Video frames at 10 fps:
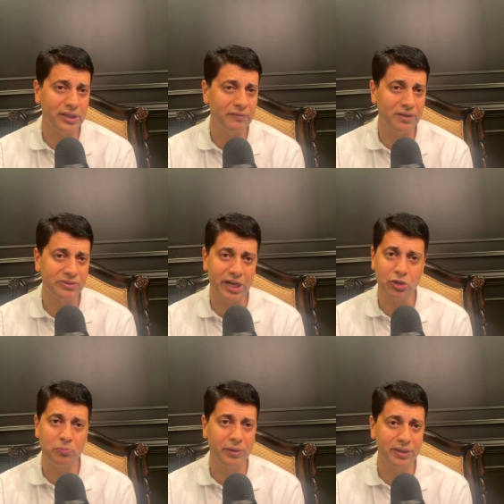they will try
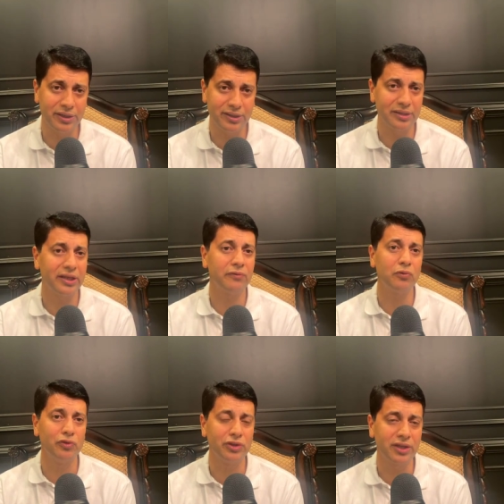to burn it and they have to
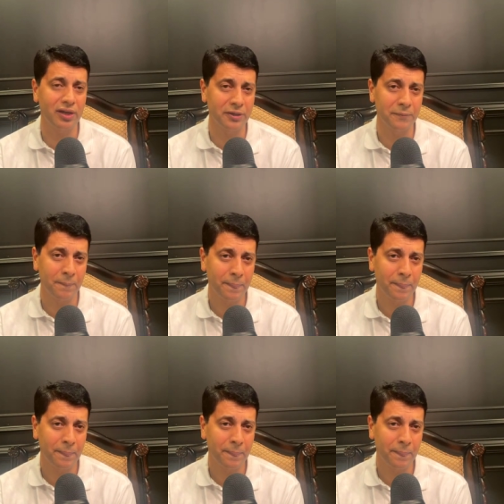work hard.